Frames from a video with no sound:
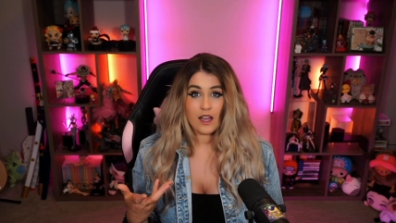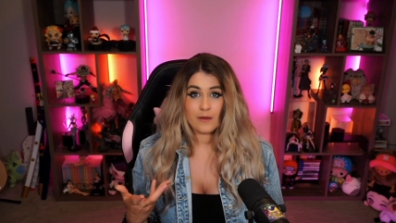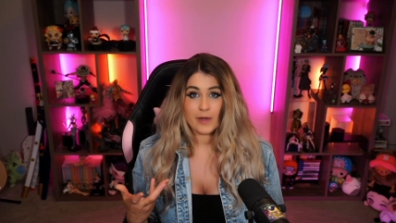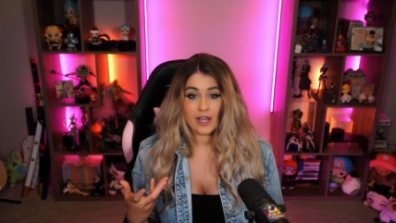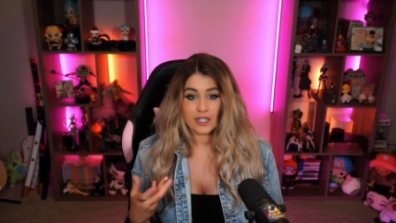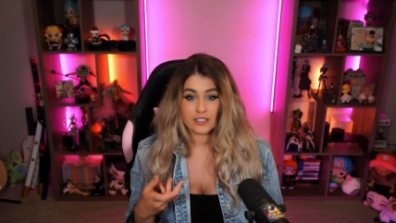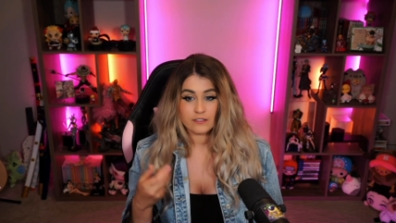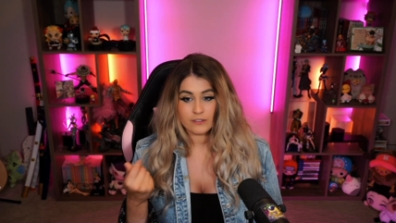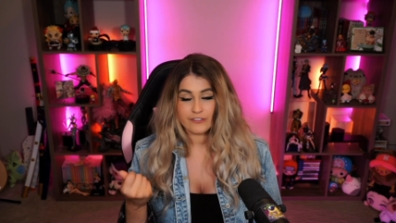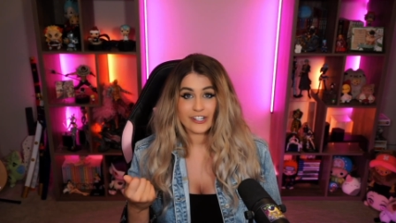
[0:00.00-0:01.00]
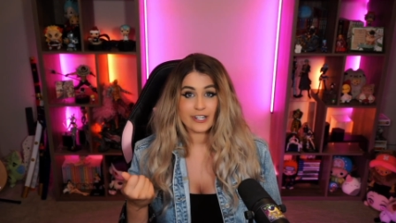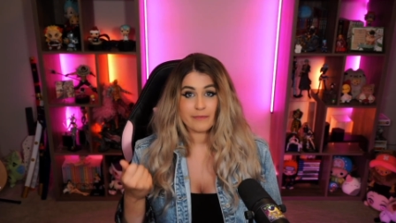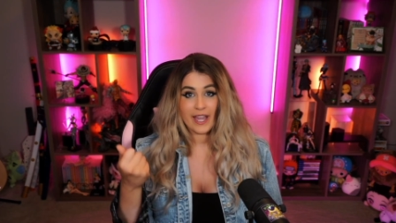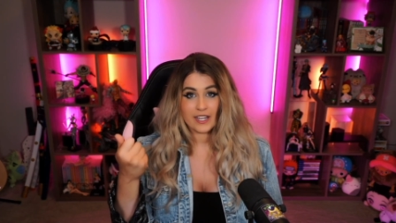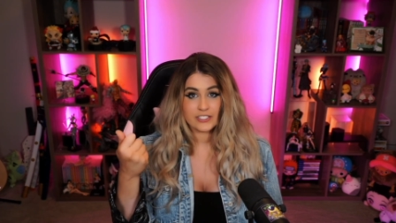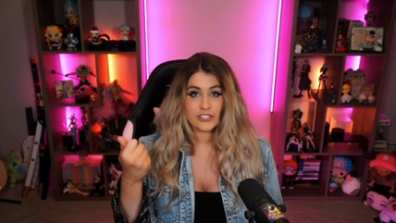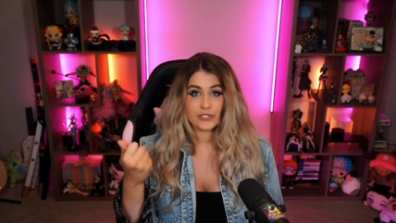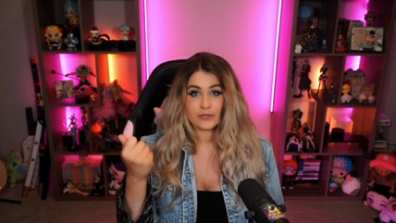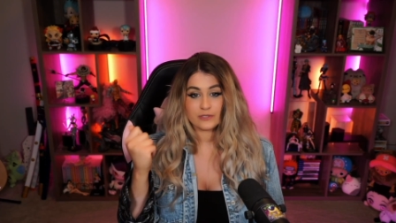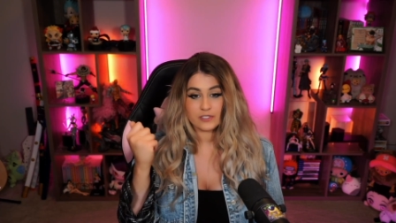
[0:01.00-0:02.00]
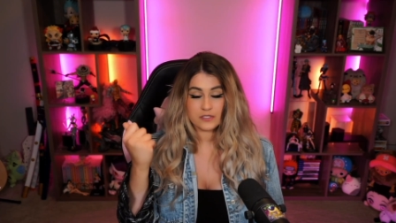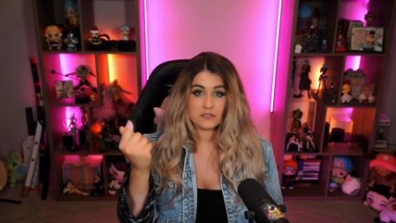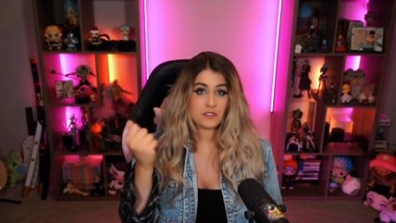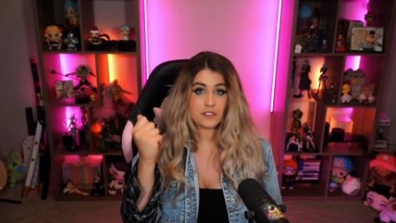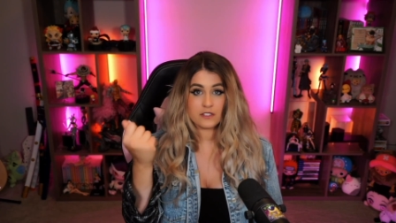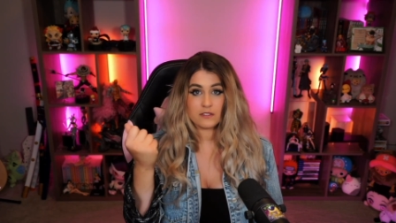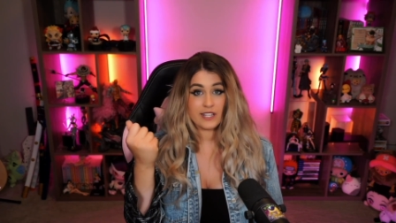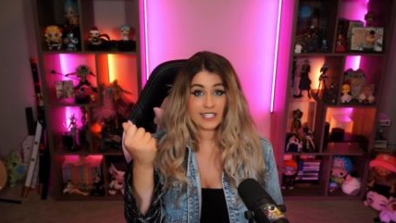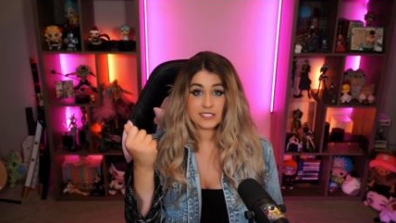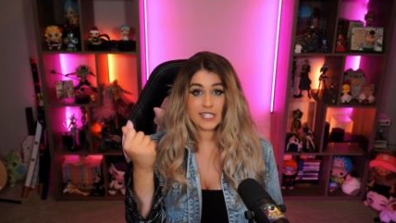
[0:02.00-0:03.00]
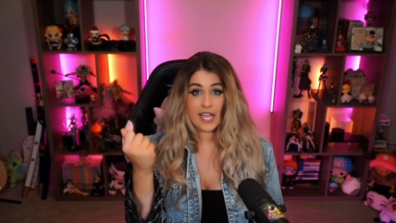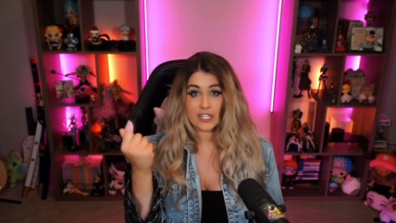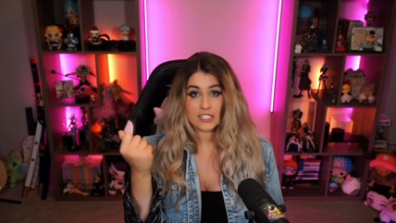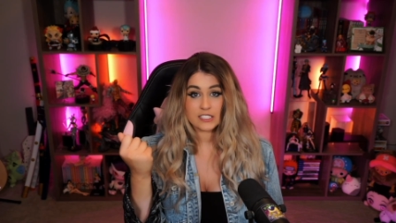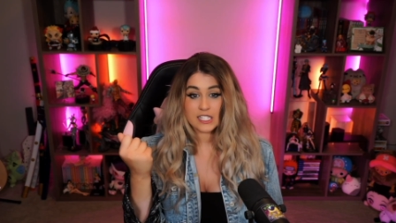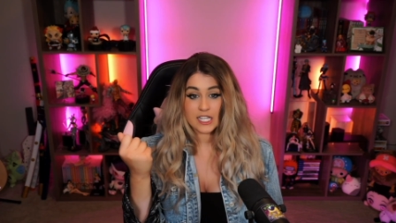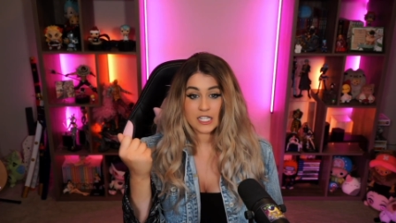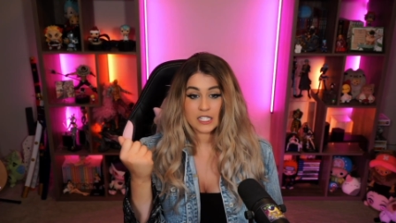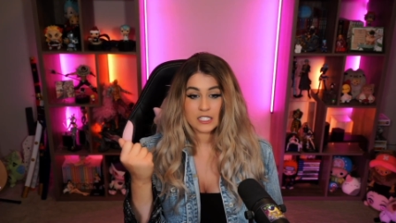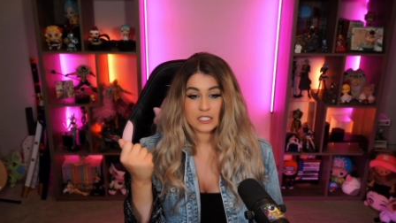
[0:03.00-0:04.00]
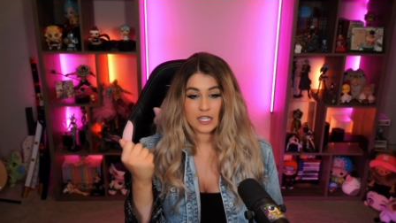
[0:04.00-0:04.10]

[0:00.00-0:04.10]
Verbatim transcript: Amon reverted back to just the little like dagger thing.